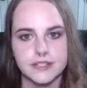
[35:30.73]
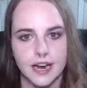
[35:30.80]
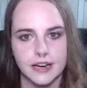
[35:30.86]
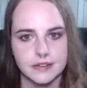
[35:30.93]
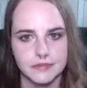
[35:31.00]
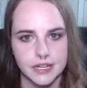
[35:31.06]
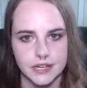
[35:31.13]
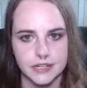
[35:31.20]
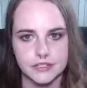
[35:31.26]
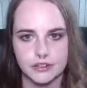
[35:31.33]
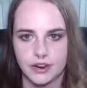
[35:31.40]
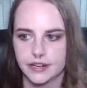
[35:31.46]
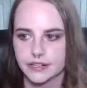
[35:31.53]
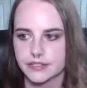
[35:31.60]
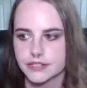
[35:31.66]
I am not
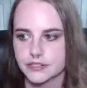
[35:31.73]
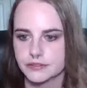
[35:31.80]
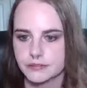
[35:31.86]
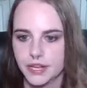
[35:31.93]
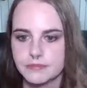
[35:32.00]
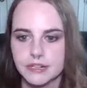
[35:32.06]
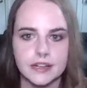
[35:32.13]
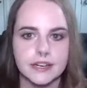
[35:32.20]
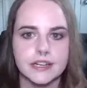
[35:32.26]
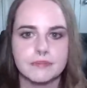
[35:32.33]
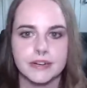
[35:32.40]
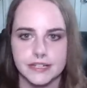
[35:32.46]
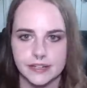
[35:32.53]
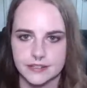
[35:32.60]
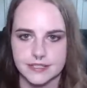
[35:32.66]
trying to blame it on
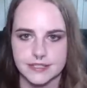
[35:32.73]
anybody else.